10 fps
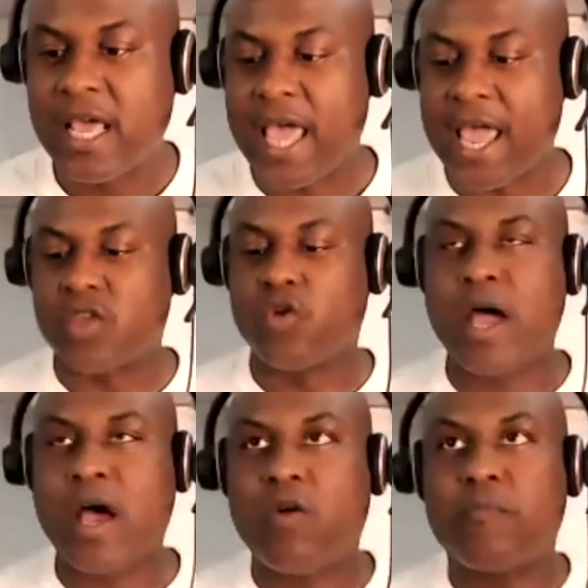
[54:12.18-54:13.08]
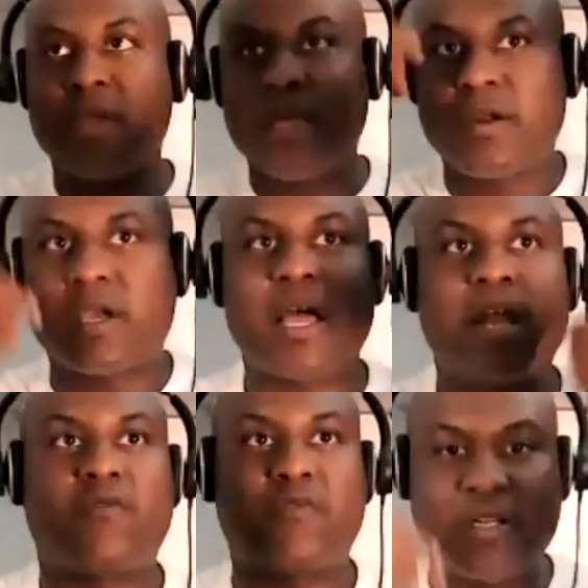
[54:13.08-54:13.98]
and you helped me to kind of
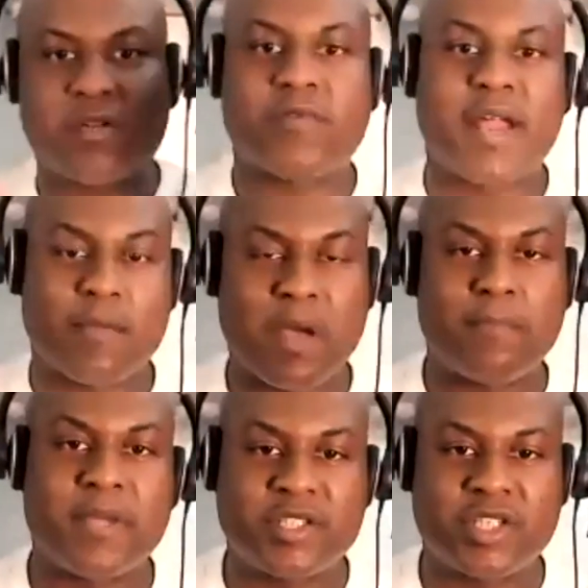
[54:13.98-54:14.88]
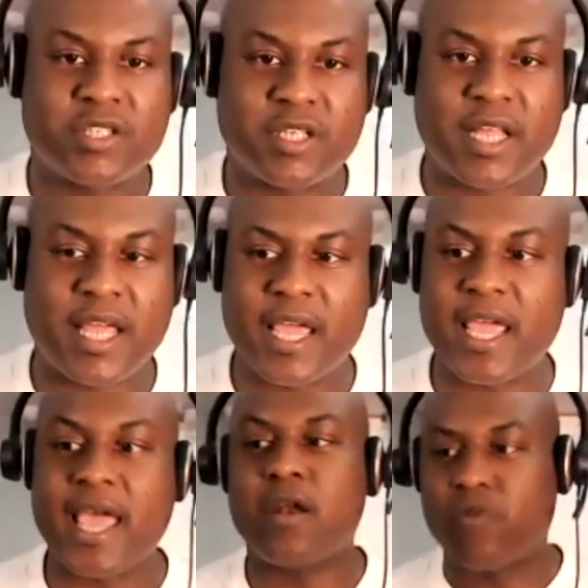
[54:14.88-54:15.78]
redirect my mission today
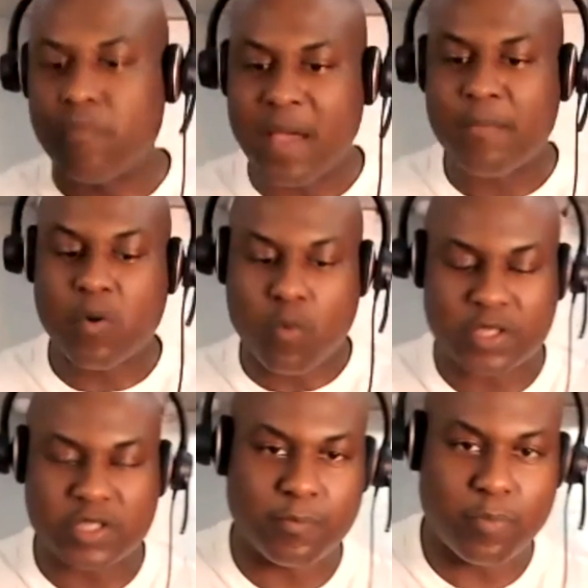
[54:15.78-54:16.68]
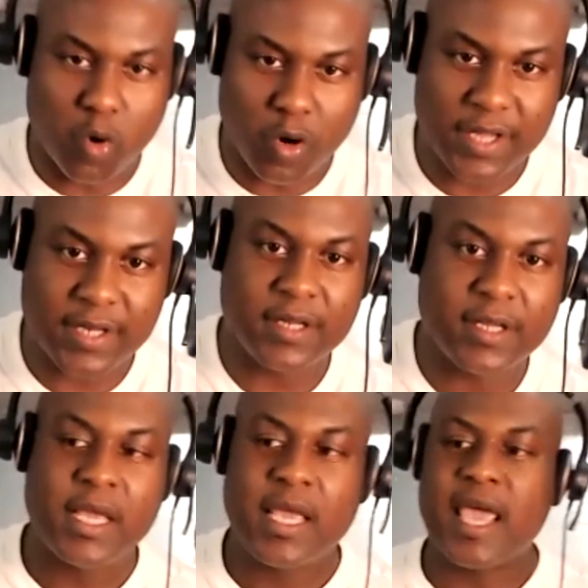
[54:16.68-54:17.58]
and to remember what's important,
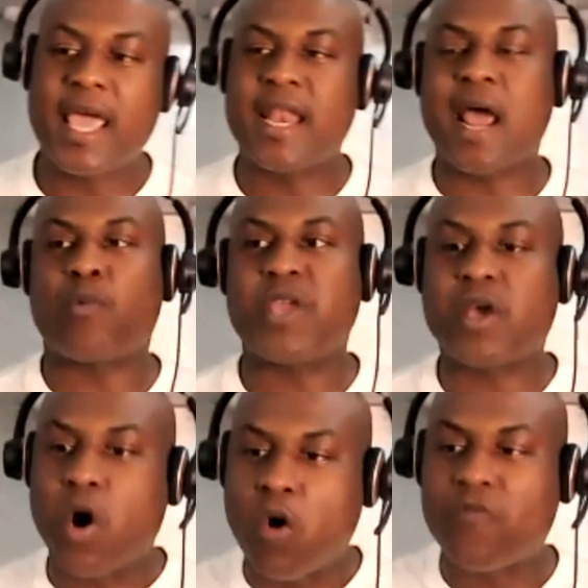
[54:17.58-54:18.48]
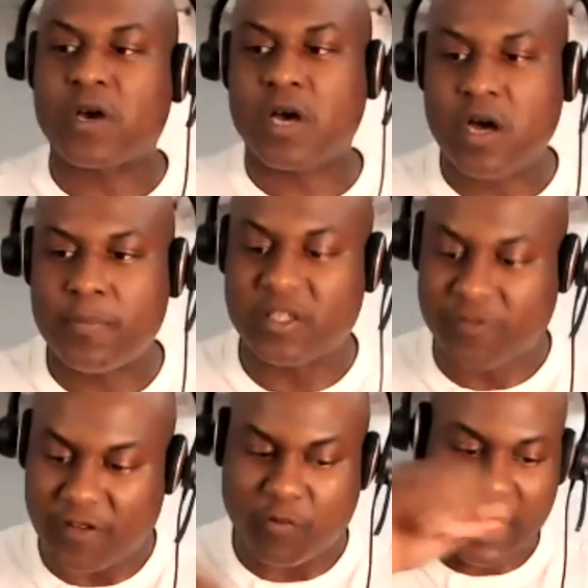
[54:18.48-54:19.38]
and that we could overcome these.
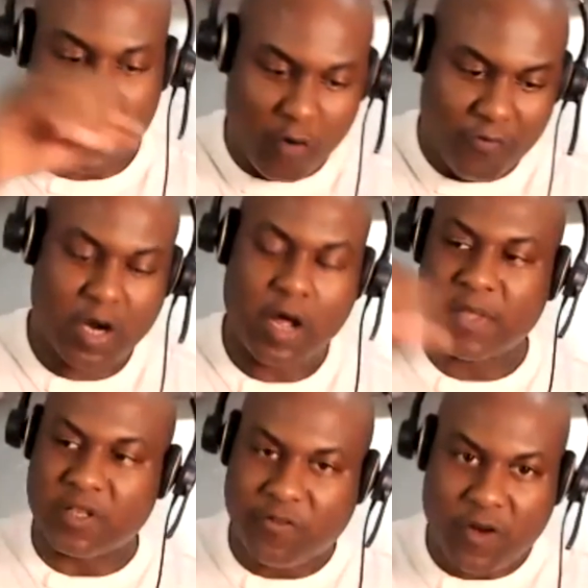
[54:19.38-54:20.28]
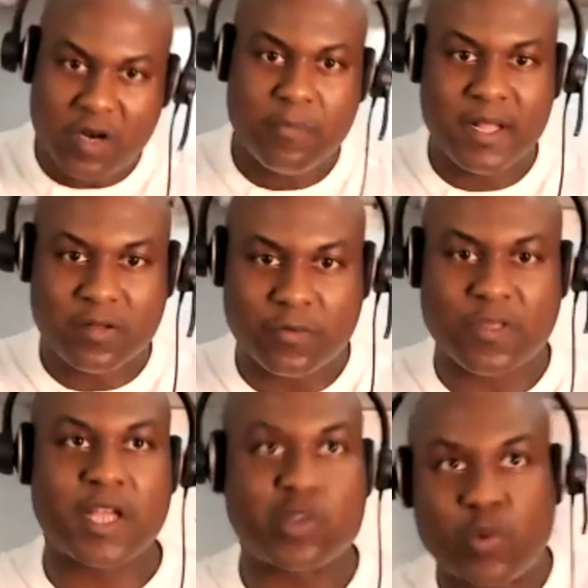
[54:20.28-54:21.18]
If we overcome these fundamental
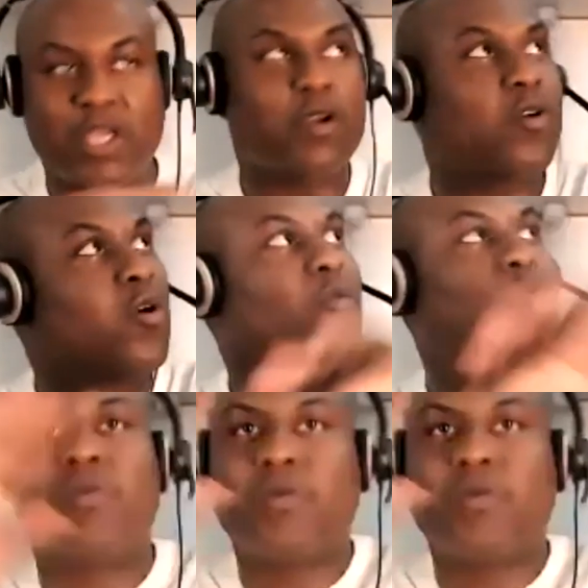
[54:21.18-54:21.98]
things, we could go